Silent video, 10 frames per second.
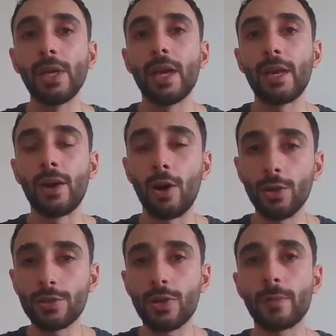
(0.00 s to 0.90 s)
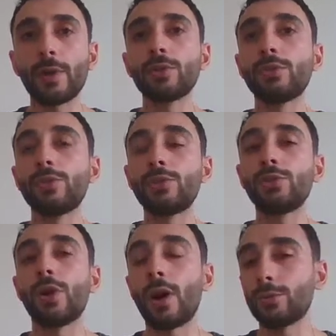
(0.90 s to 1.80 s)
And also I'm going to teach
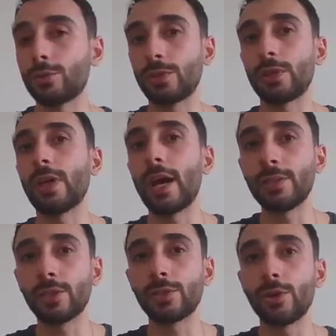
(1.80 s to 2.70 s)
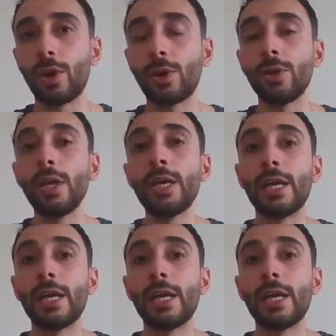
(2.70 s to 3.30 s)
you how to turn $100